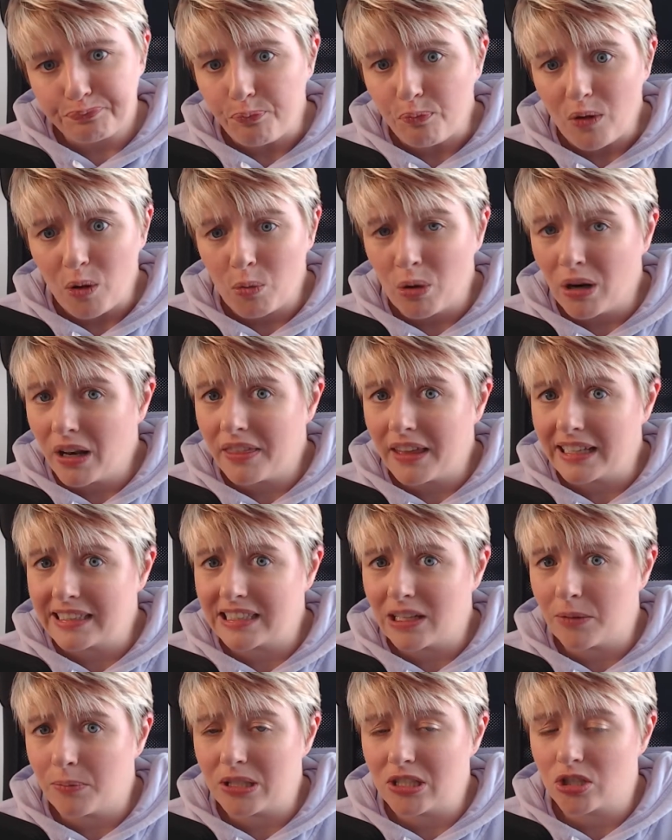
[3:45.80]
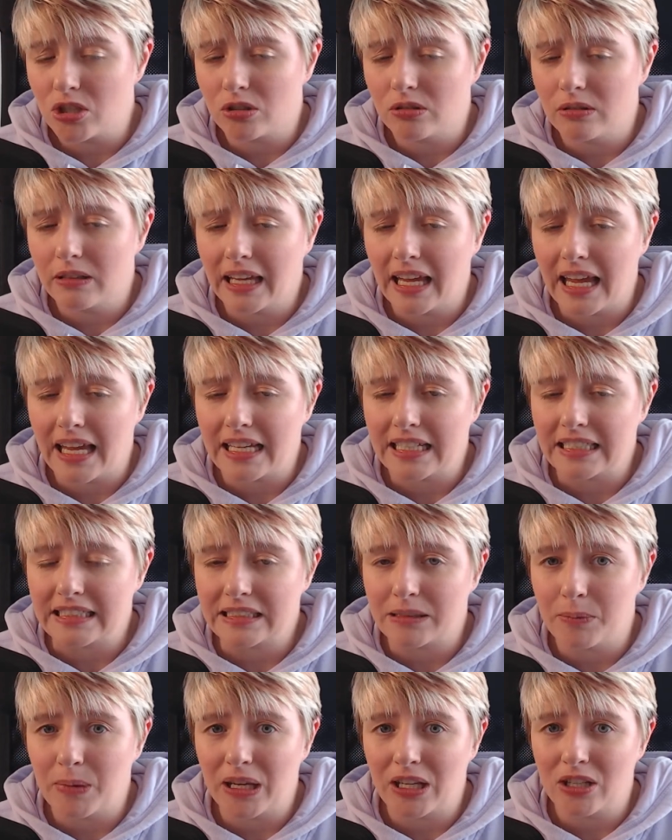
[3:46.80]
One of the things I've been doing
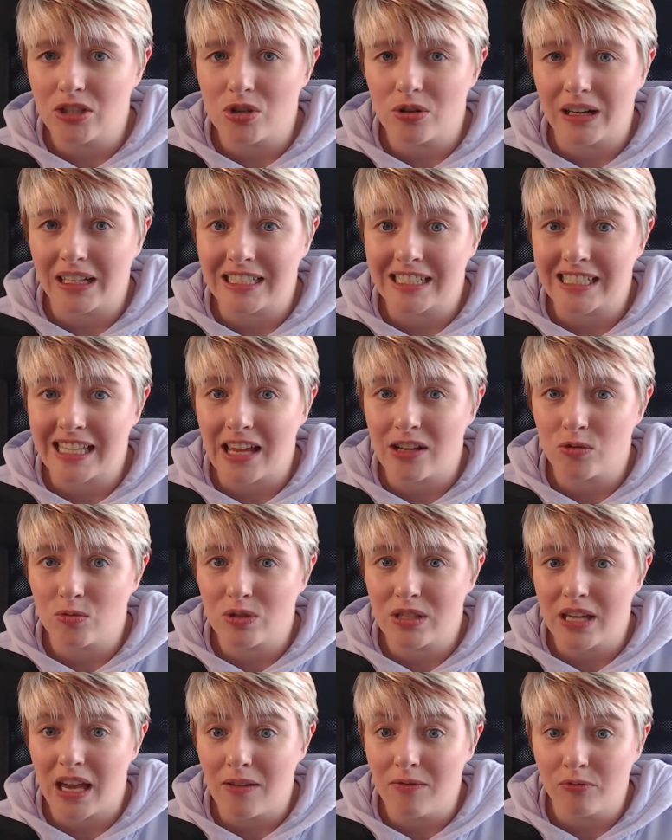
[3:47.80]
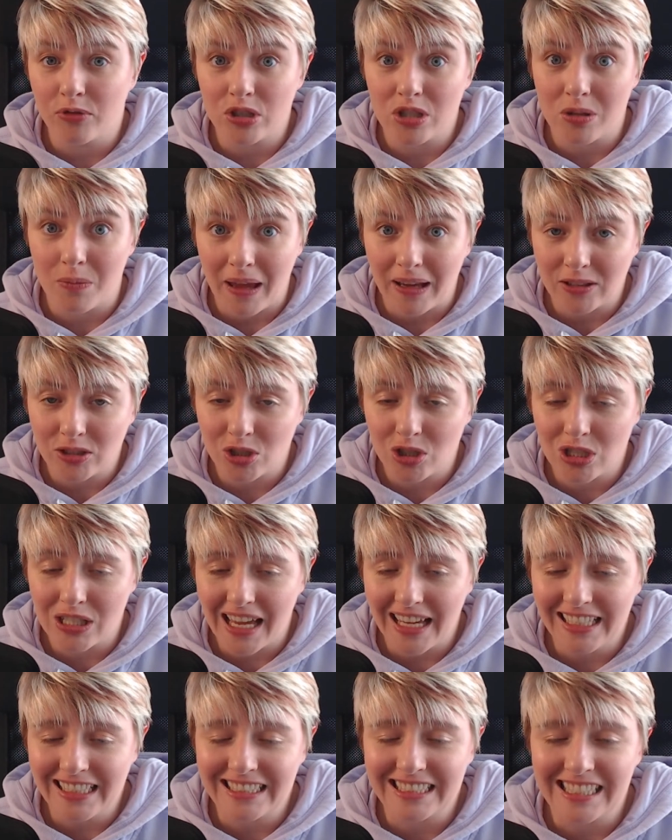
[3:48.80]
is making sure I schedule time for some
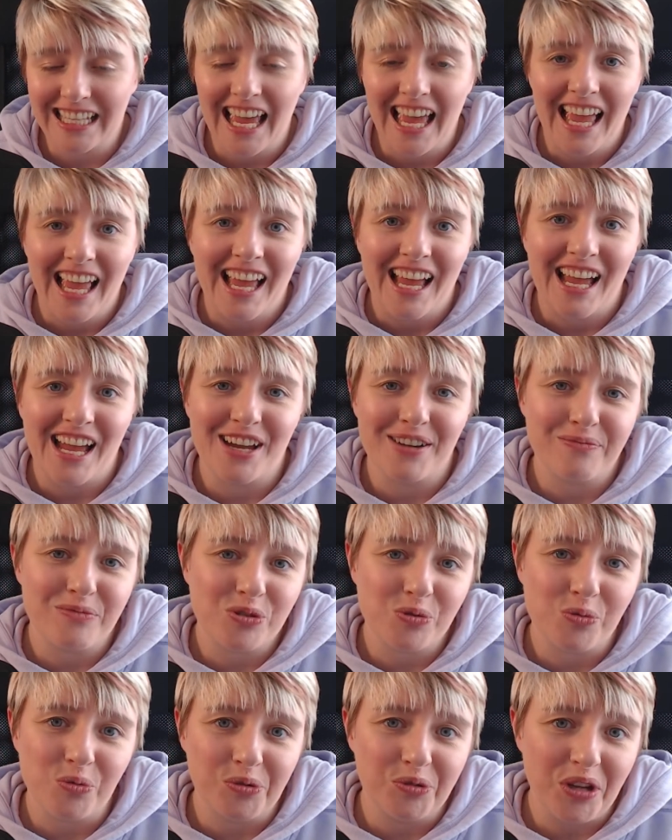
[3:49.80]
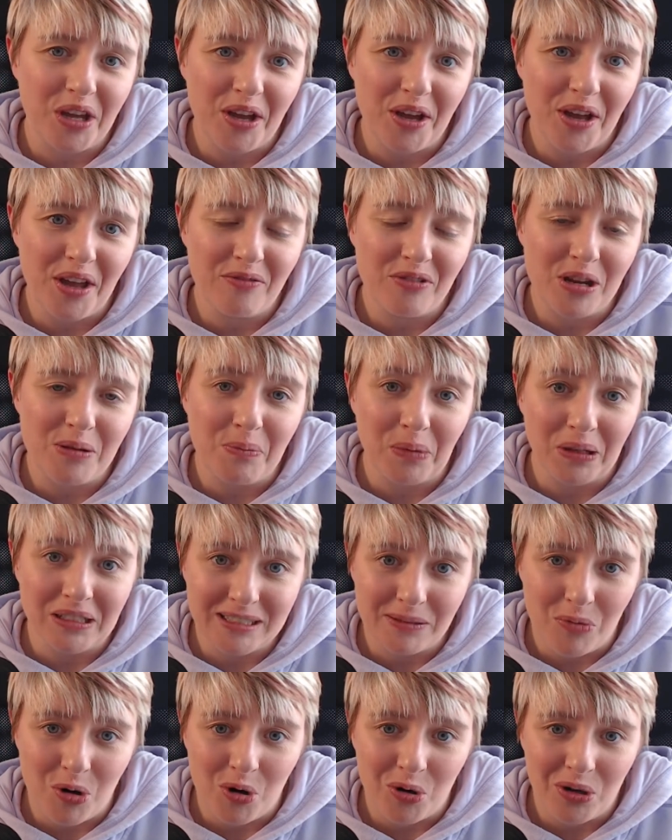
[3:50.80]
exercise. So on every
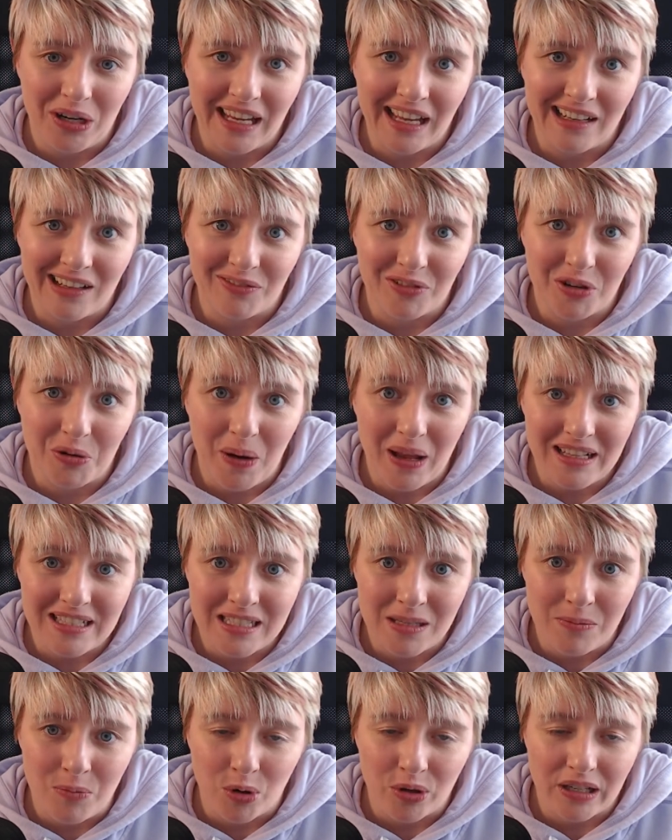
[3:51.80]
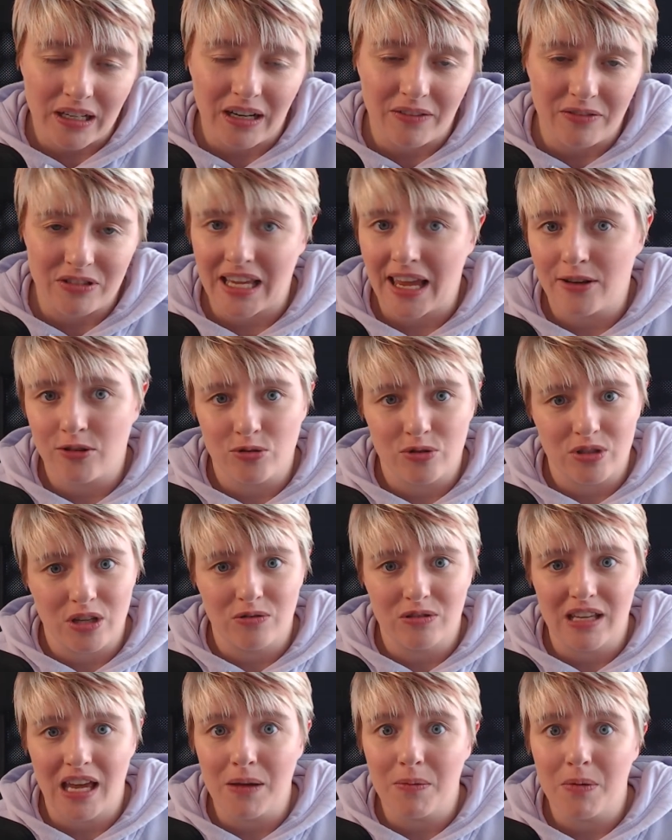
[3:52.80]
Monday morning and every Wednesday morning, I've scheduled
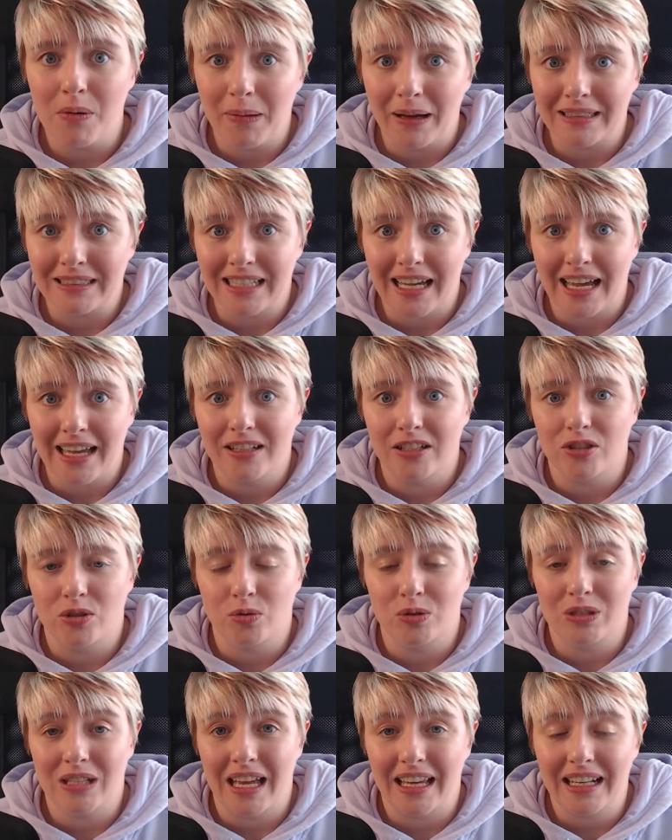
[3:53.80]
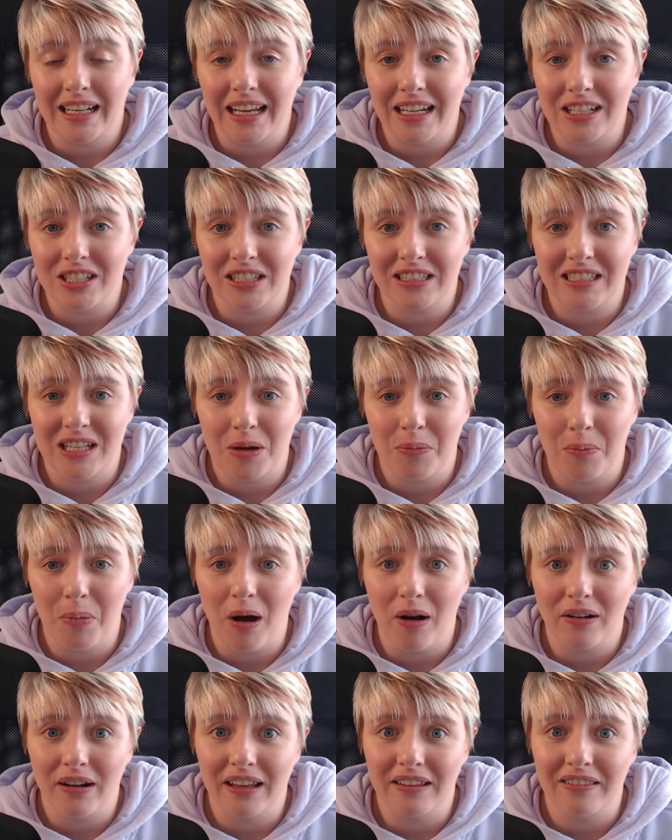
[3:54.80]
out time in my diary so that I can actually take
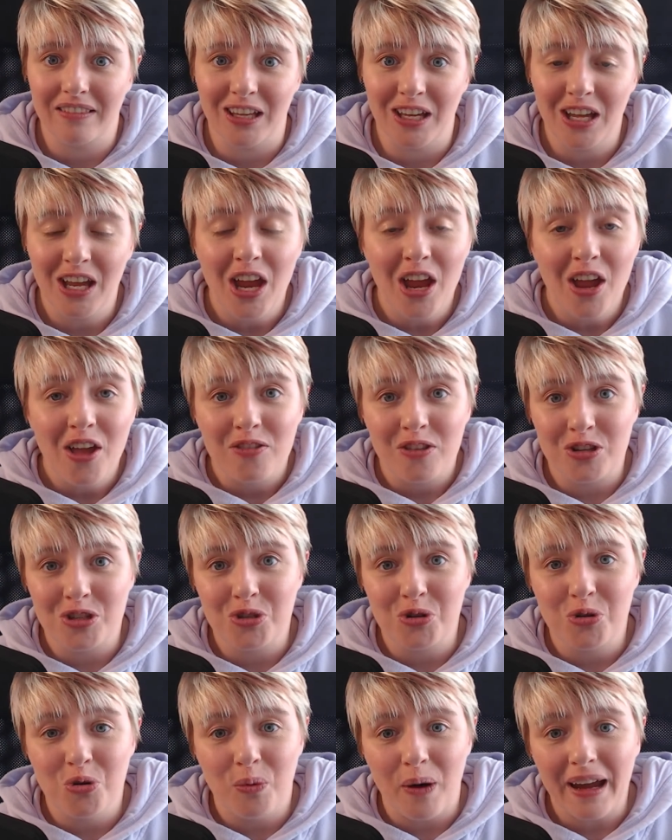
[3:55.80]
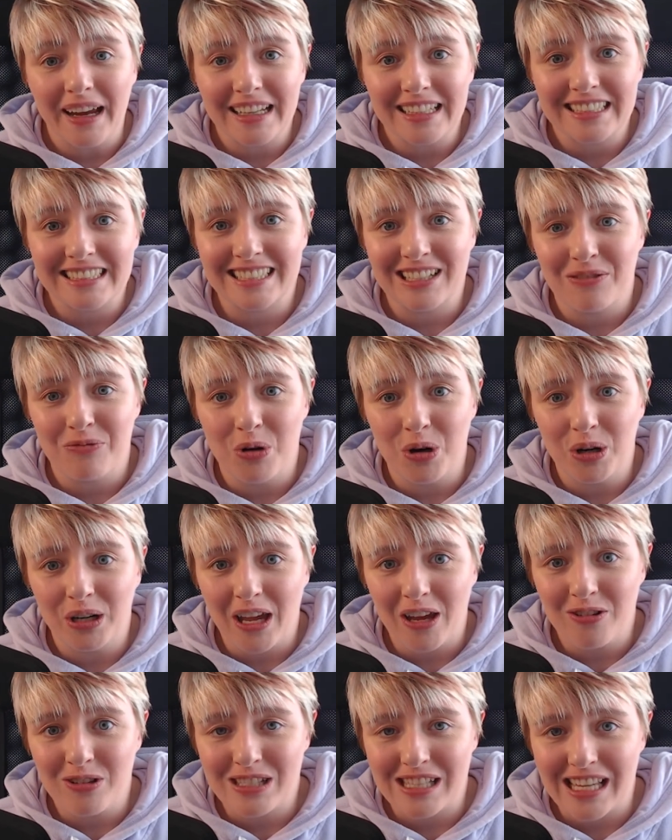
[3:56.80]
part in the Joe Wicks
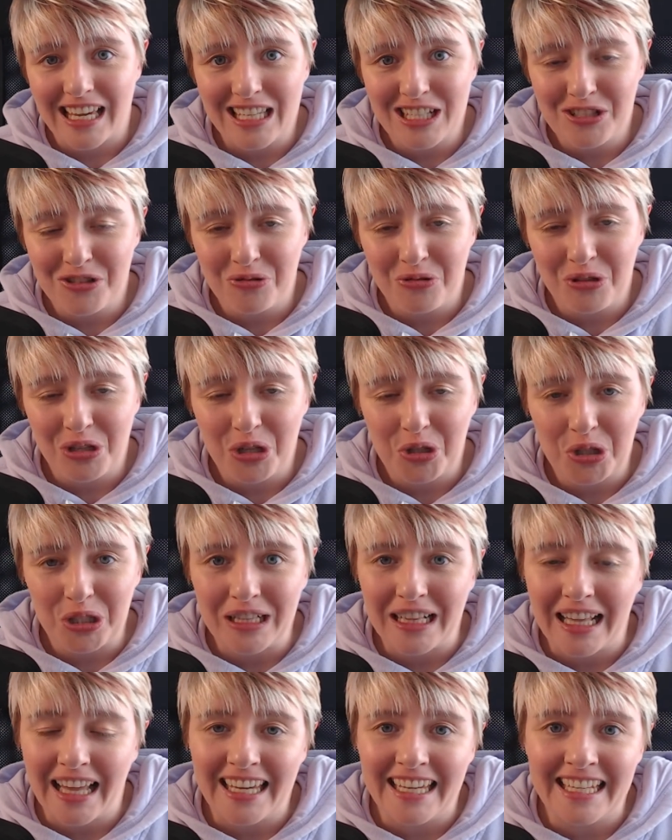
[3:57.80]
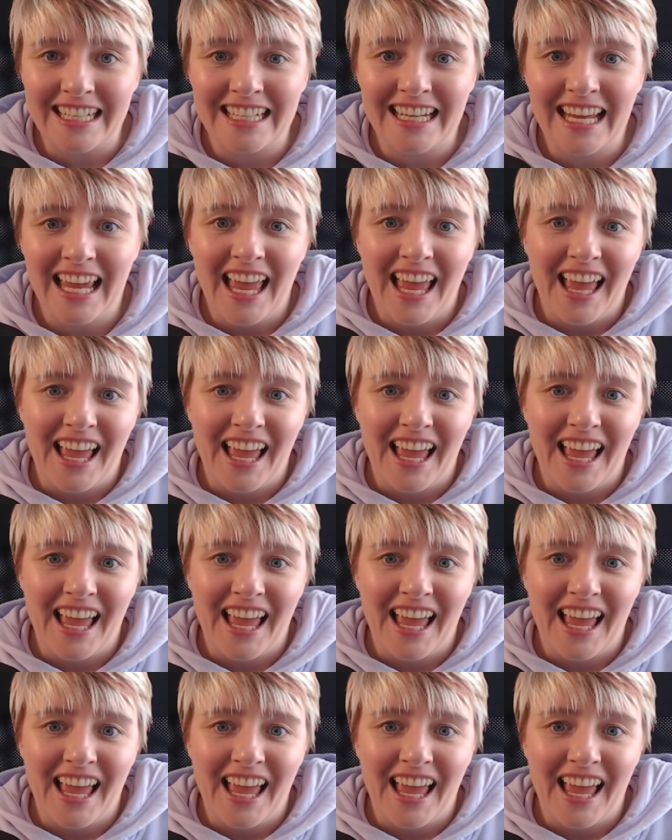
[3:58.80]
workouts that he's doing online.